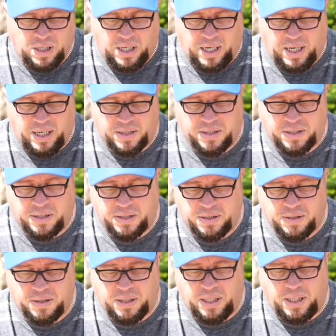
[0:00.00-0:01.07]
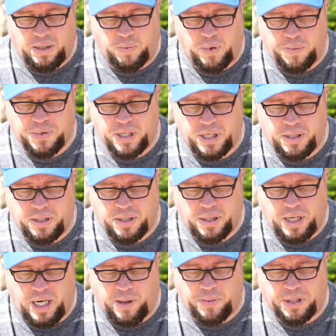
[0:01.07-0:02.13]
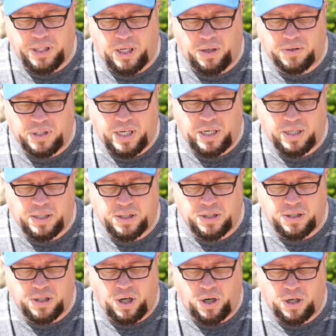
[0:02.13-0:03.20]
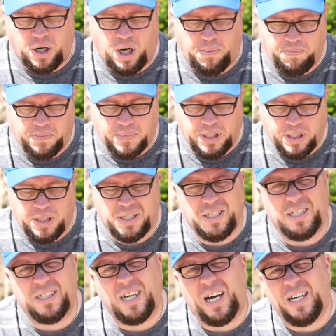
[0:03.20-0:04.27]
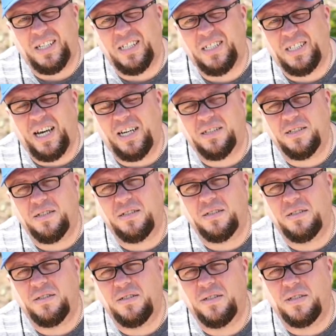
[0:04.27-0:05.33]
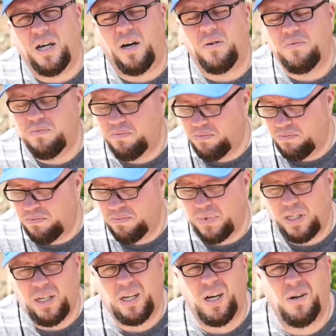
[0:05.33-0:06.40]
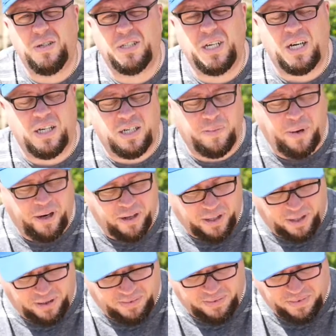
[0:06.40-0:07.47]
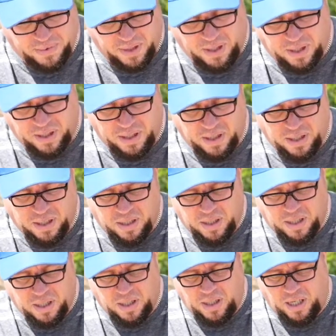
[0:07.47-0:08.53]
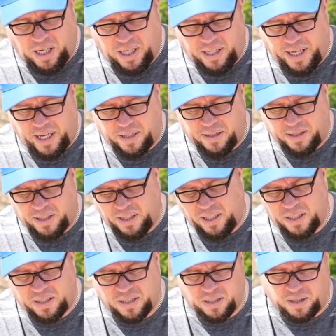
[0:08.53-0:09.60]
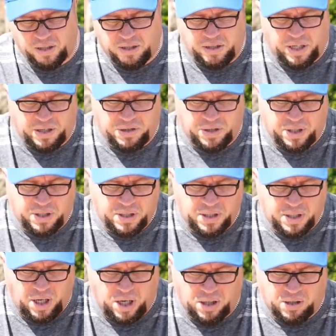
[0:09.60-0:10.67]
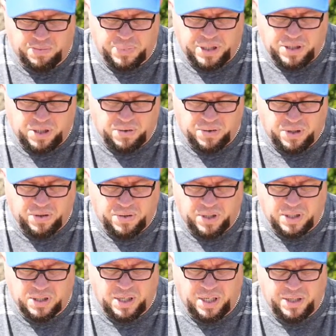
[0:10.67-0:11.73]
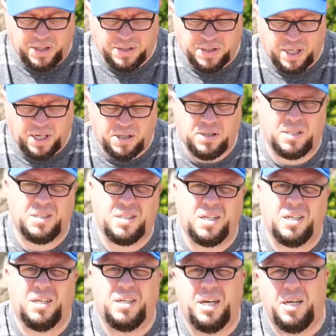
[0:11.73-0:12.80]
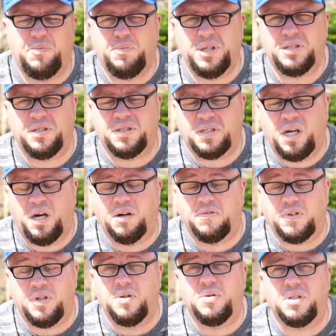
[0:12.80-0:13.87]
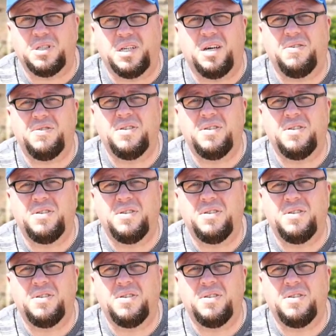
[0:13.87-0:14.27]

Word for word: Has the website, armadillo tech dot com. Designed in Texas, so there you go, designed in America. And then I think this is a good gesture. A lot of companies don't do things like this. They actually stick in a business card for UNICEF.